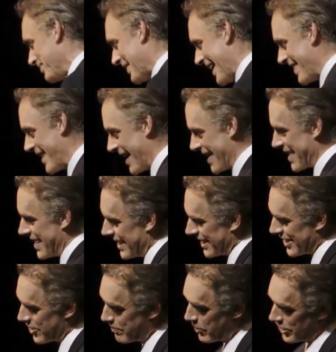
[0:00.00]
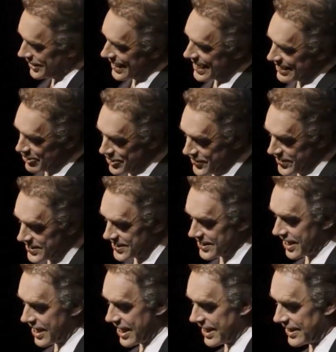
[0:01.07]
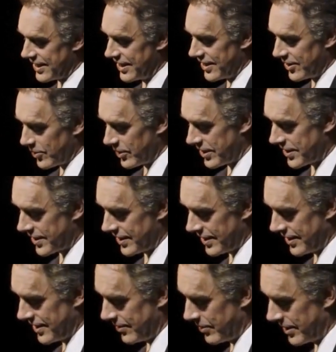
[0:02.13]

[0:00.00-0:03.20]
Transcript: And then you put that on the side with the